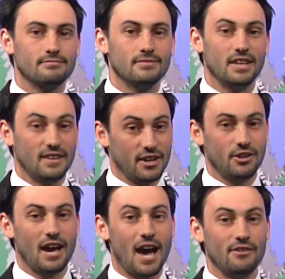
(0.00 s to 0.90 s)
And there you
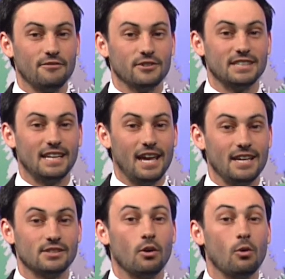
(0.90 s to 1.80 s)
have it for
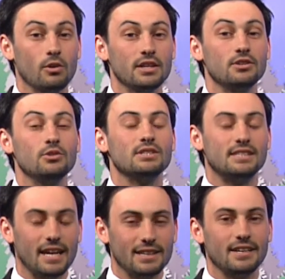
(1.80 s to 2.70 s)
today's Oregon News
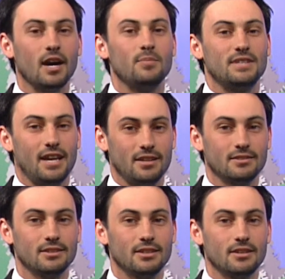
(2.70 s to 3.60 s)
Daily Update.
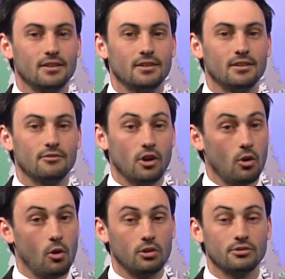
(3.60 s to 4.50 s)
For our
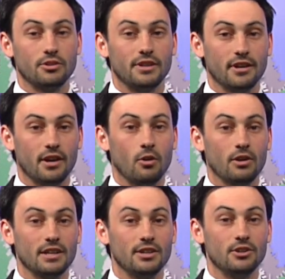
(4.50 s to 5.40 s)
whole crew here at
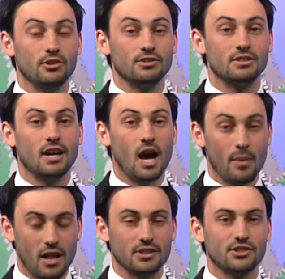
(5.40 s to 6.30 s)
Oregon News, I'm
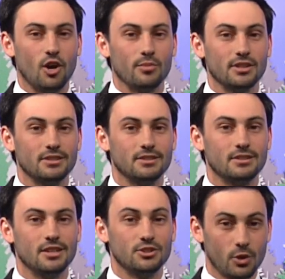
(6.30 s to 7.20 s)
Alex Altman.
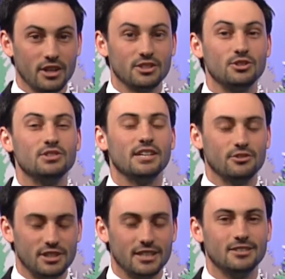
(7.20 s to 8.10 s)
Enjoy your Tuesday,
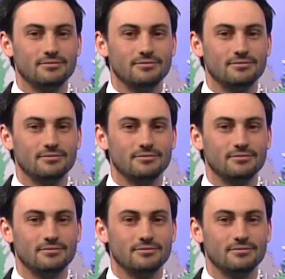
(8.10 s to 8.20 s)
Eugene.